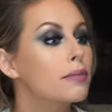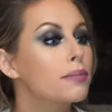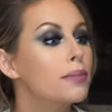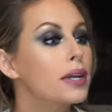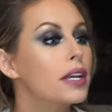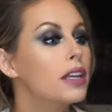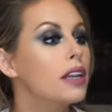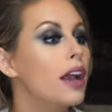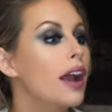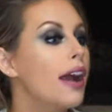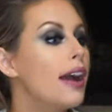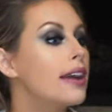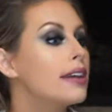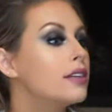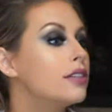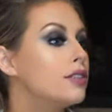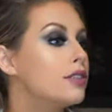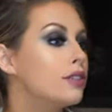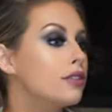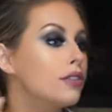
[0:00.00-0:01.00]
but yeah,
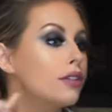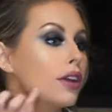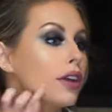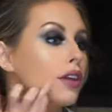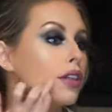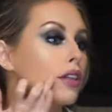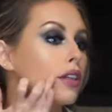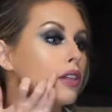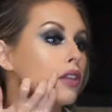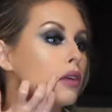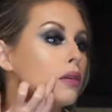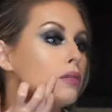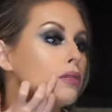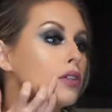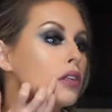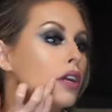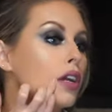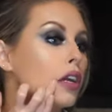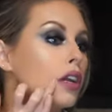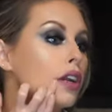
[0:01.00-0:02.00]
I do like the lip
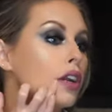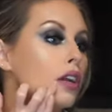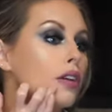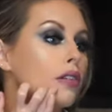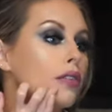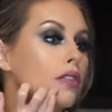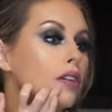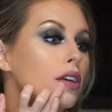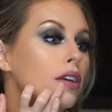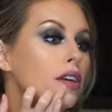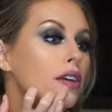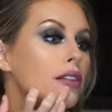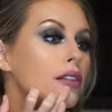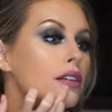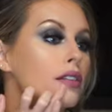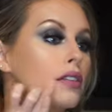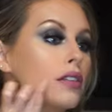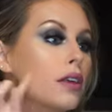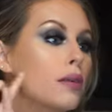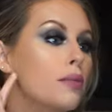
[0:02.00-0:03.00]
shade. I feel like
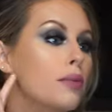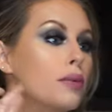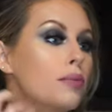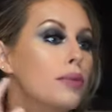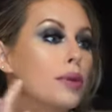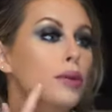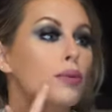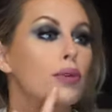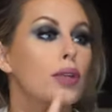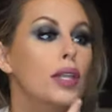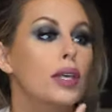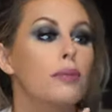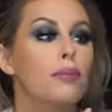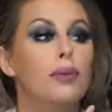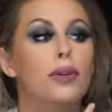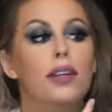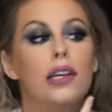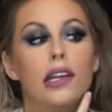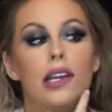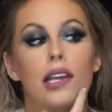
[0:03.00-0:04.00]
this lip would be really
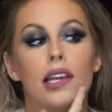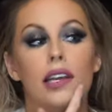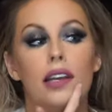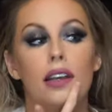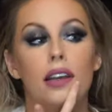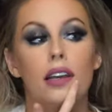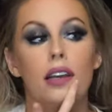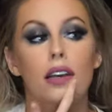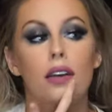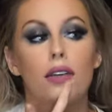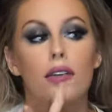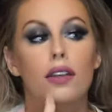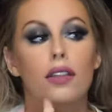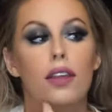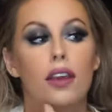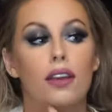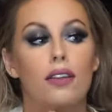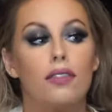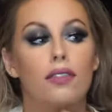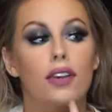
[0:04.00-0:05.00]
pretty
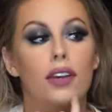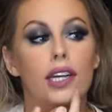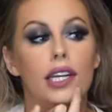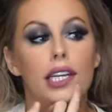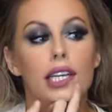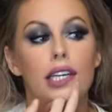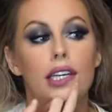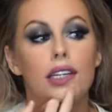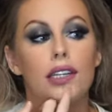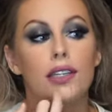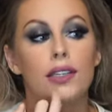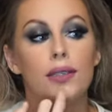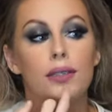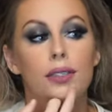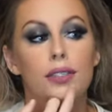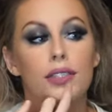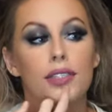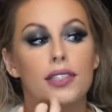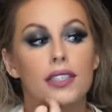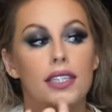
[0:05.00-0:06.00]
with a very
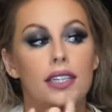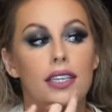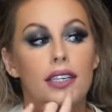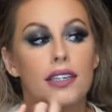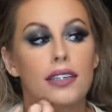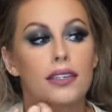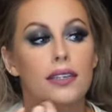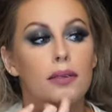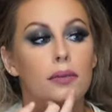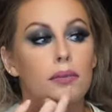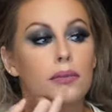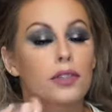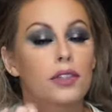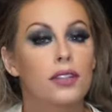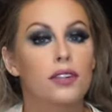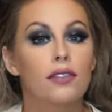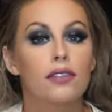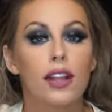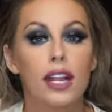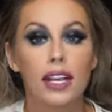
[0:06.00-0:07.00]
neutrally,
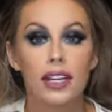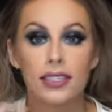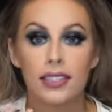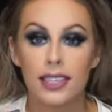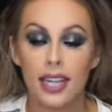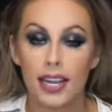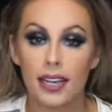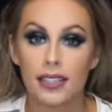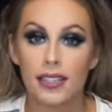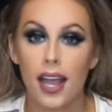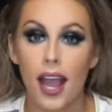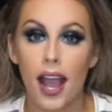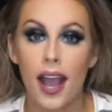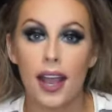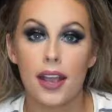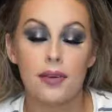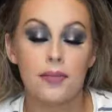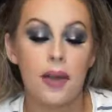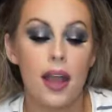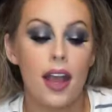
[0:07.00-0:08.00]
more of like a
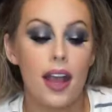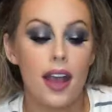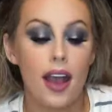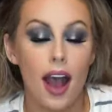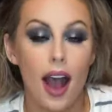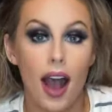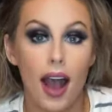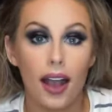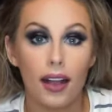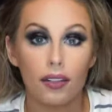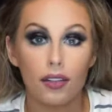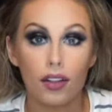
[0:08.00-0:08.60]
daytime eye